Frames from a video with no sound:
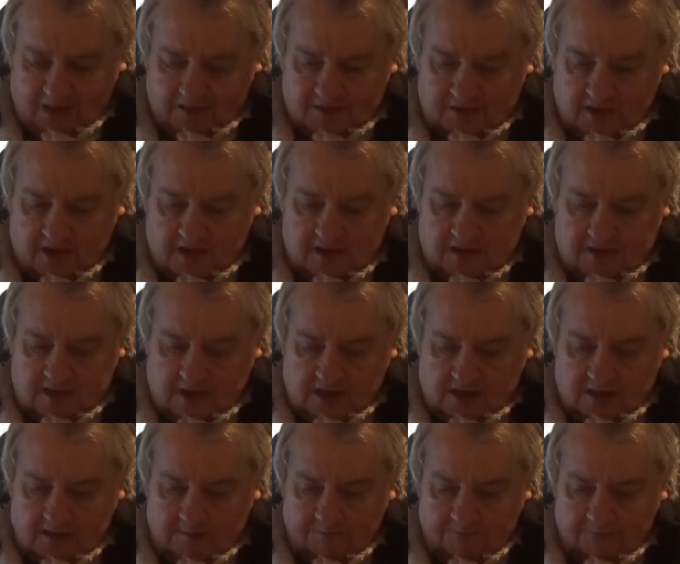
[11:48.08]
Then
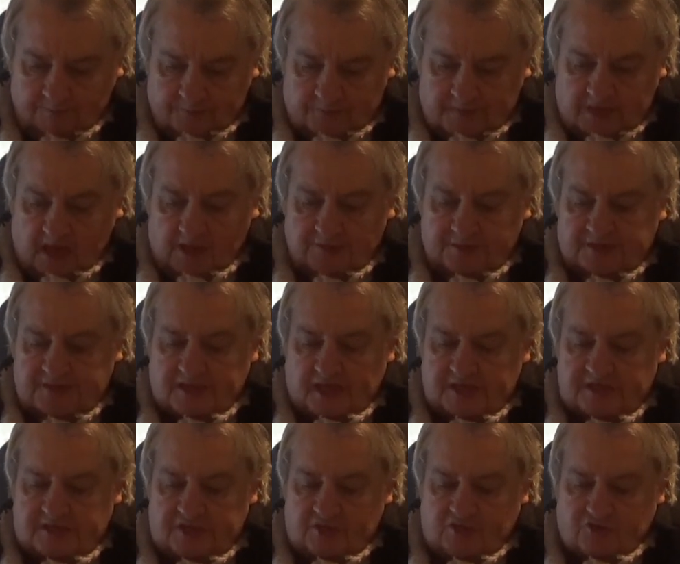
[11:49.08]
Down the
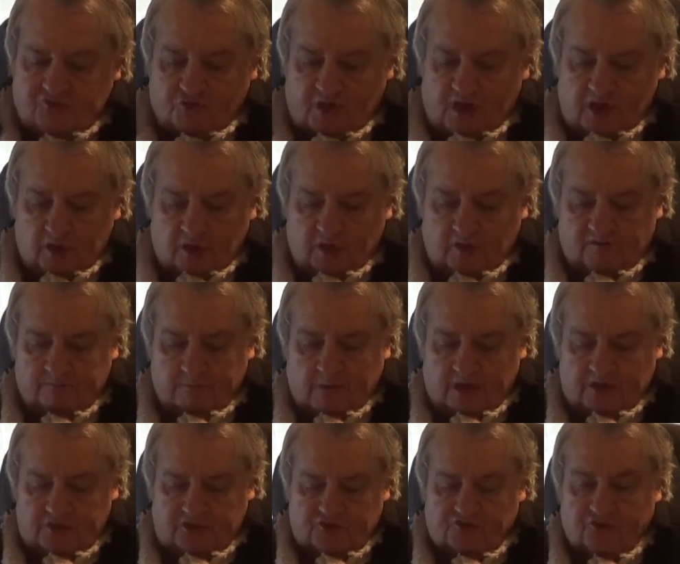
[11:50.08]
Dusty Trail of
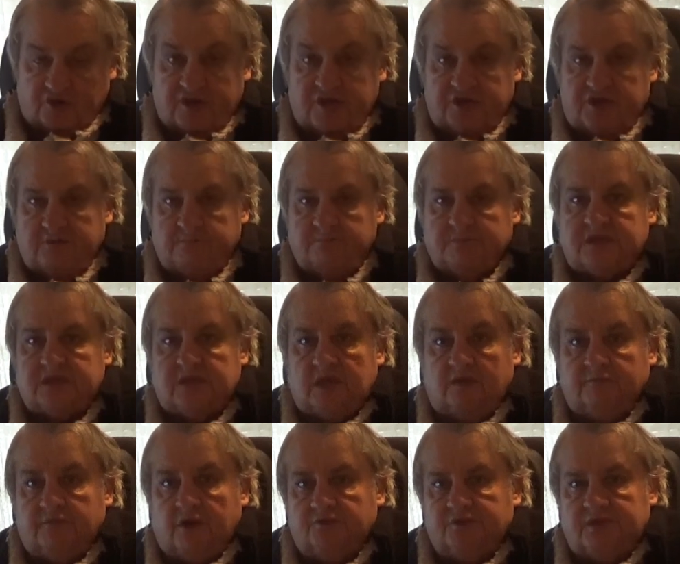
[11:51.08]
My Dreams.
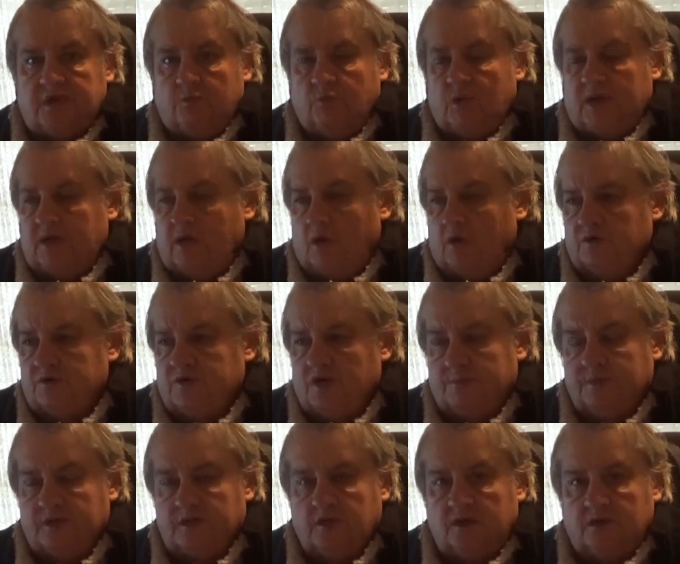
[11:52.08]
I wrote that one a long
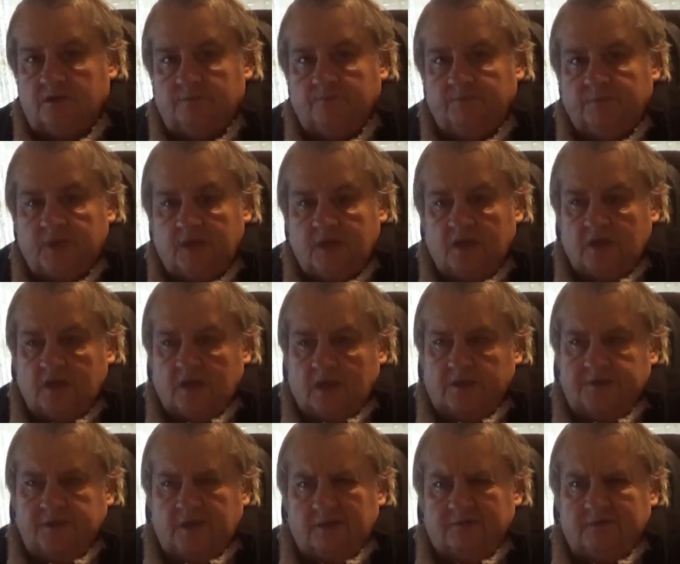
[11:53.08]
time ago.
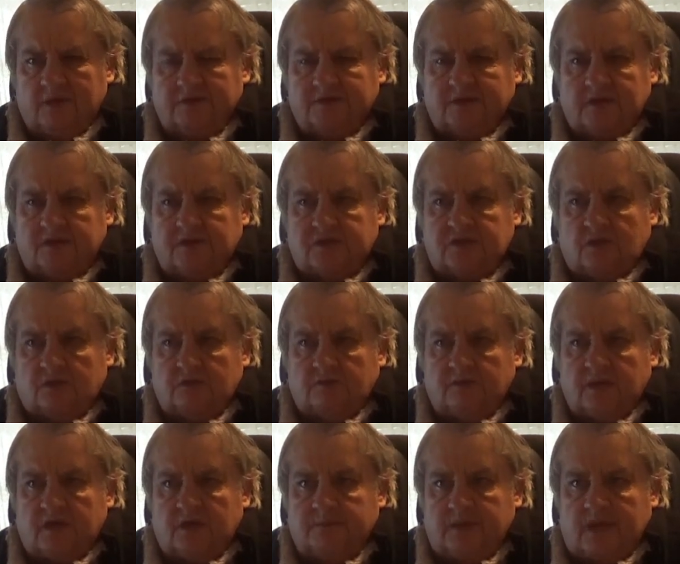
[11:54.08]
I think I wrote that song
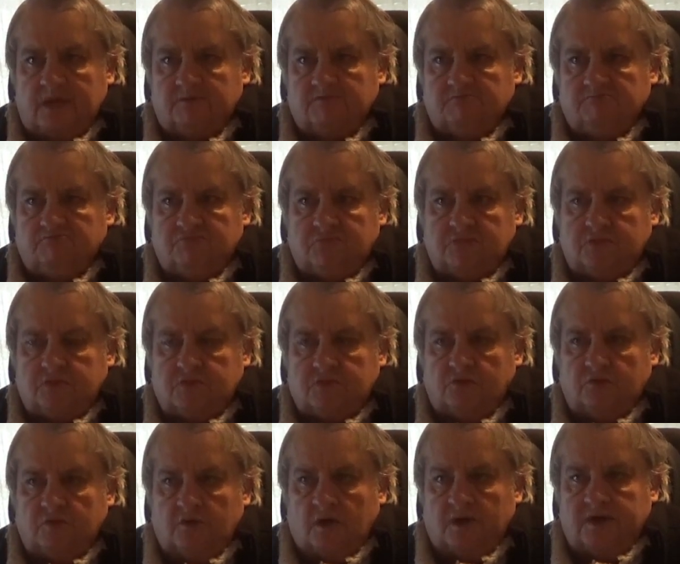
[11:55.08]
around about
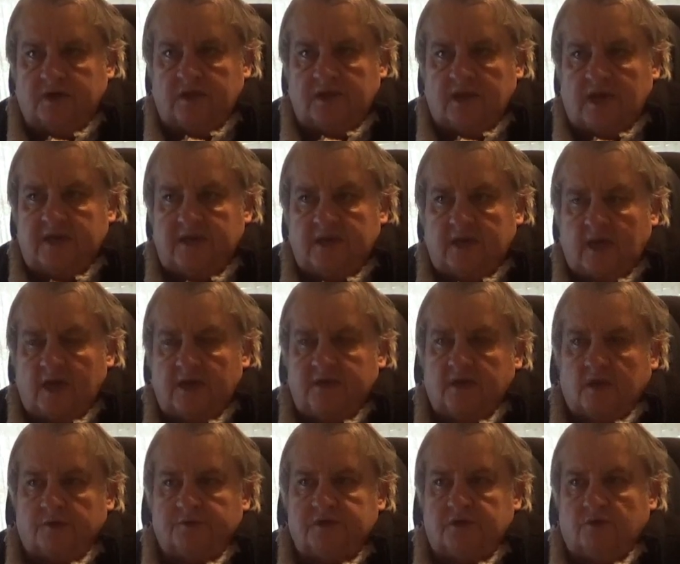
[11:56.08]
June 1988.
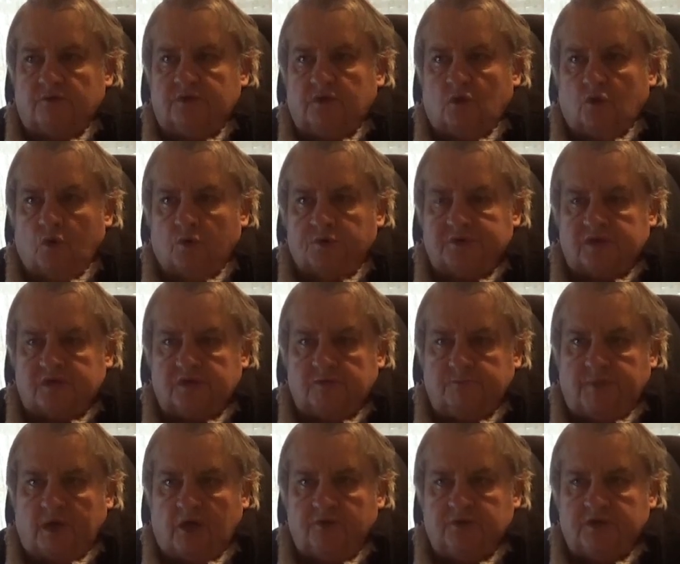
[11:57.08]
I was doing the Horses
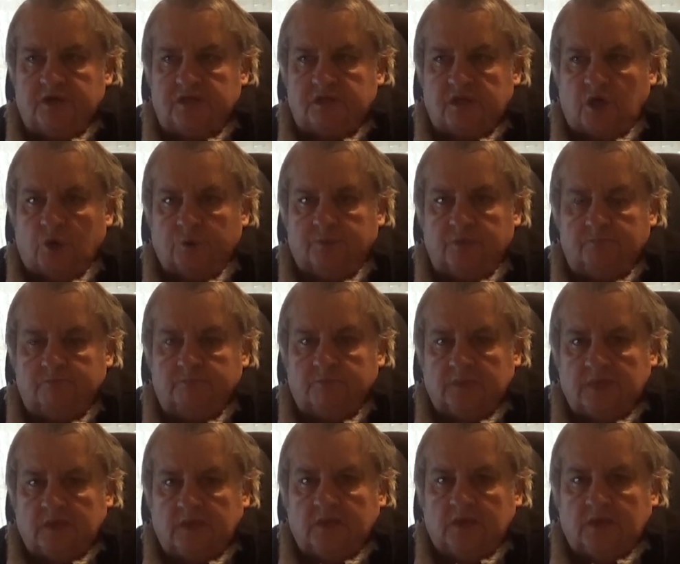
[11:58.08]
and Ponies album
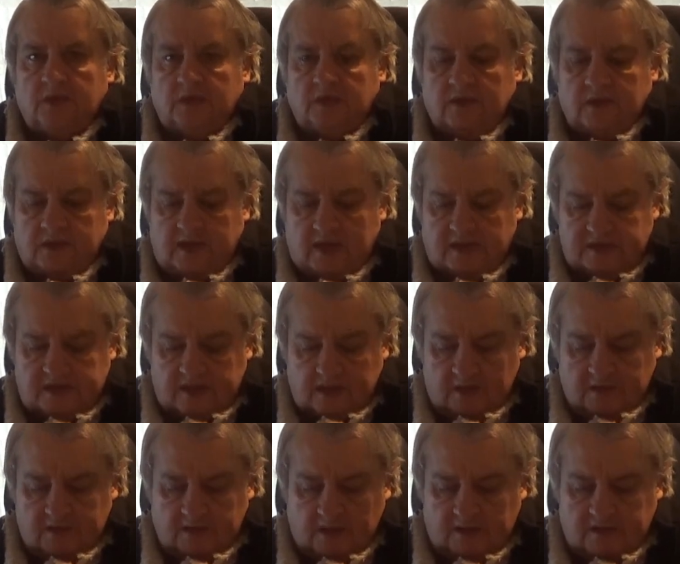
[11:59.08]

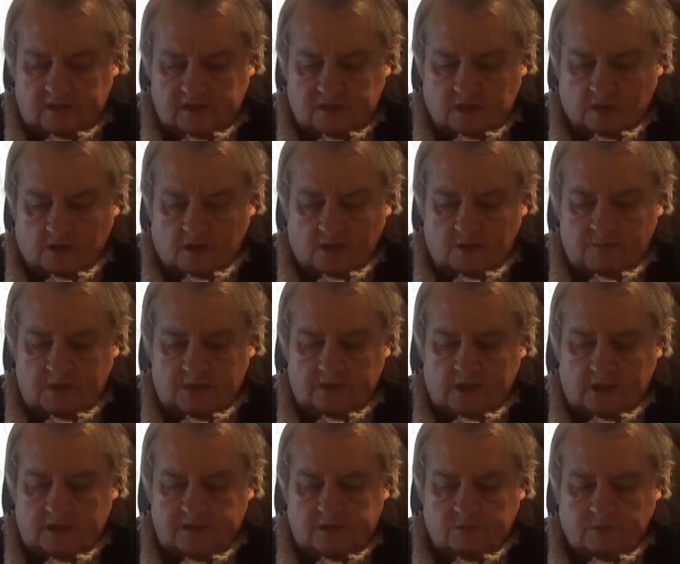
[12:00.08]
cassette at the time, and
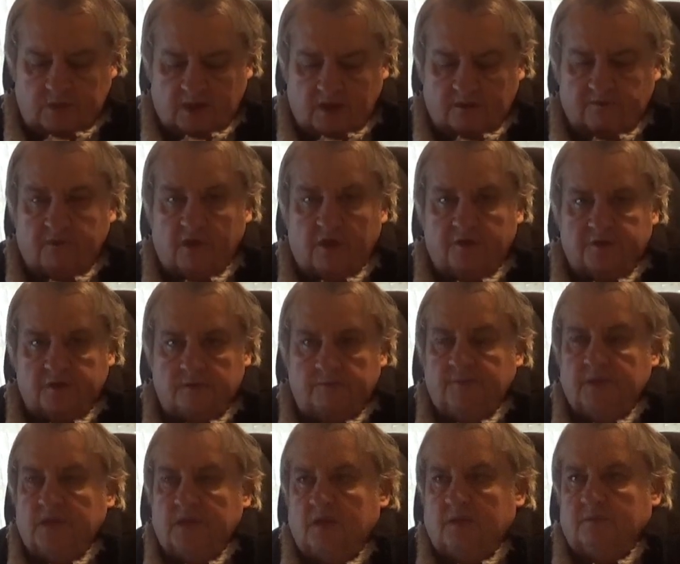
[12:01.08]
that's when I wrote it,
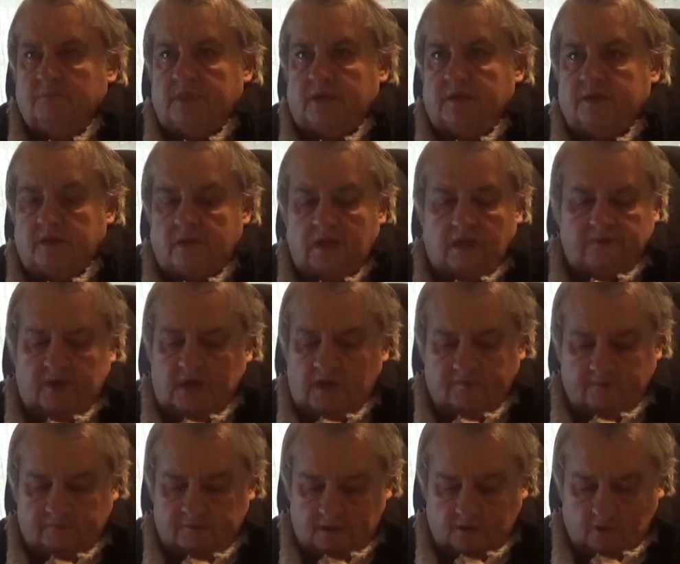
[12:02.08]
but never
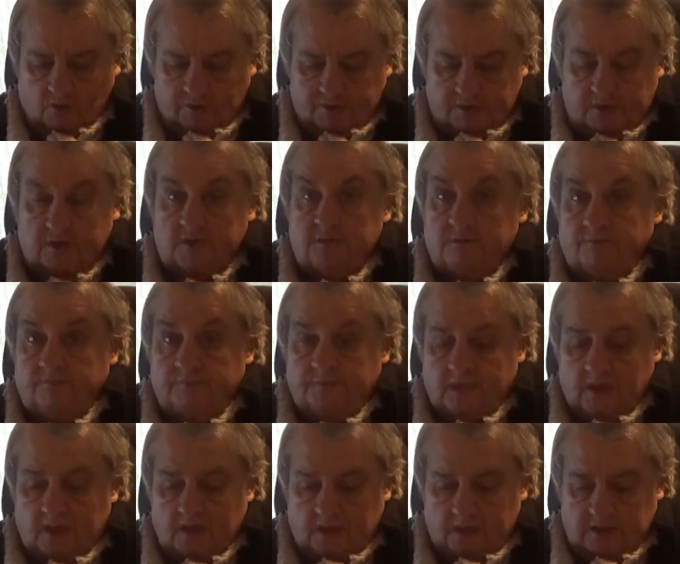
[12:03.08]
ever recorded it.
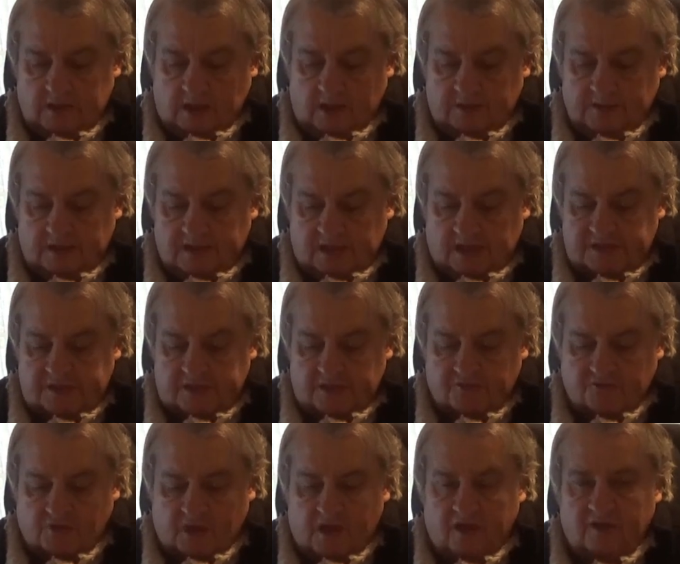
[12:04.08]
Down the Dusty
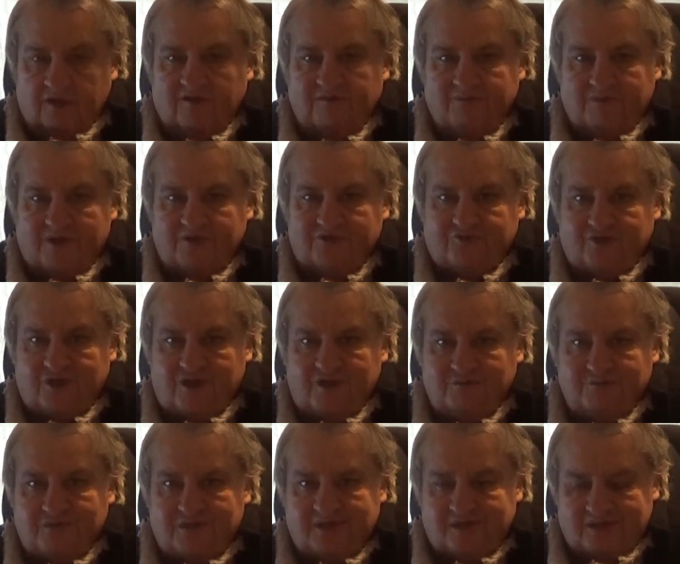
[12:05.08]
Trail of My
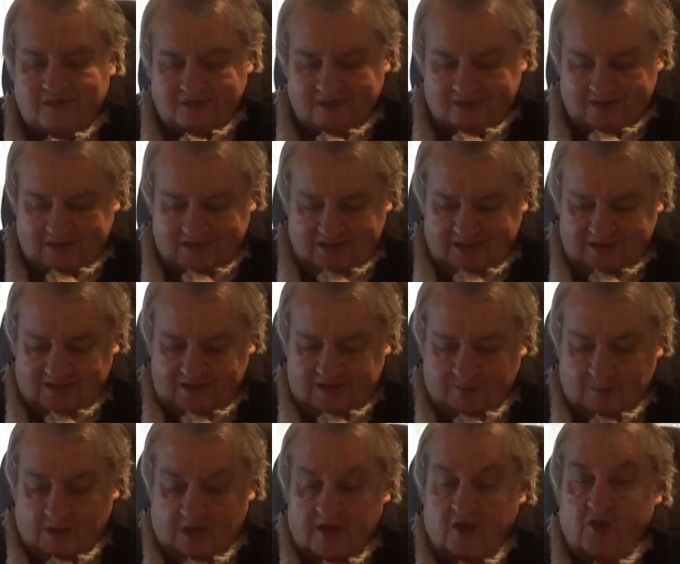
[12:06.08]
Dreams.
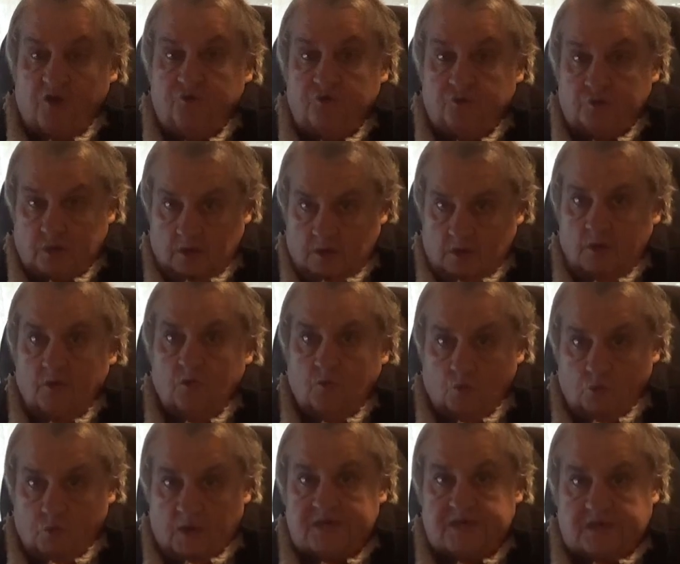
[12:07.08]
It's my own
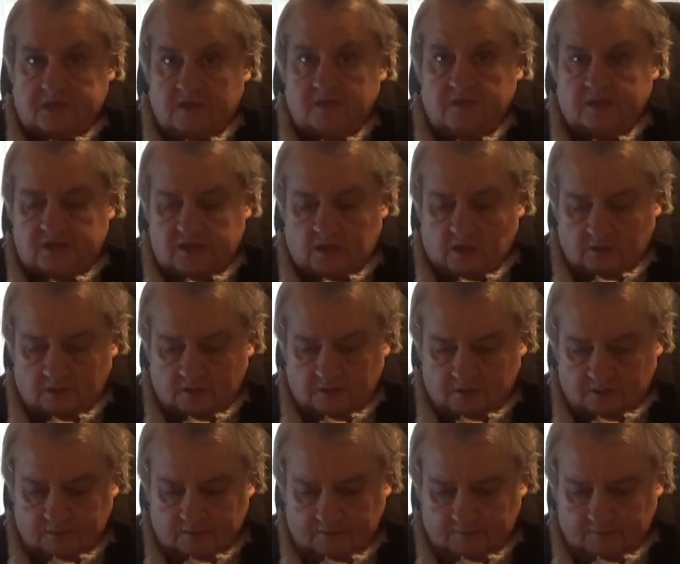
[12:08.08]
Western song.